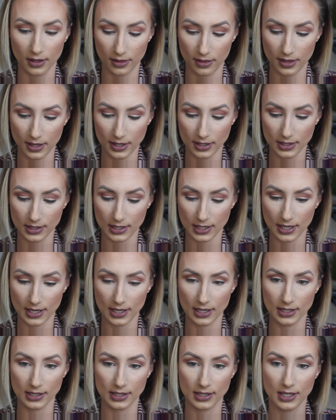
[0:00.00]
this
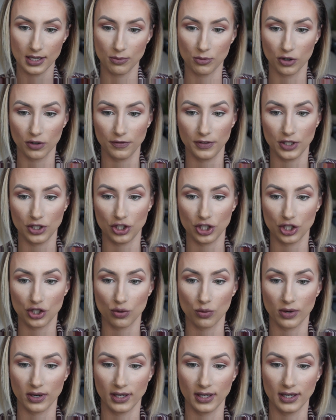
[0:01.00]
is the Morphe
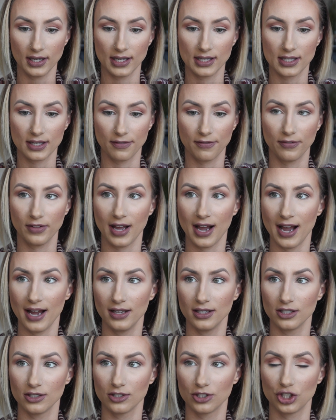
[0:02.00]
G20. It's a
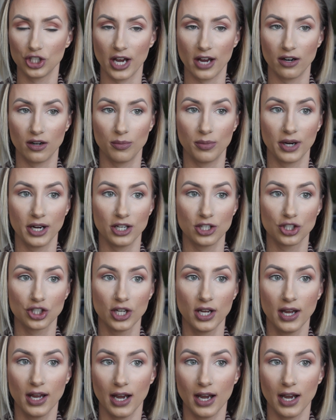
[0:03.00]
flat shadow brush.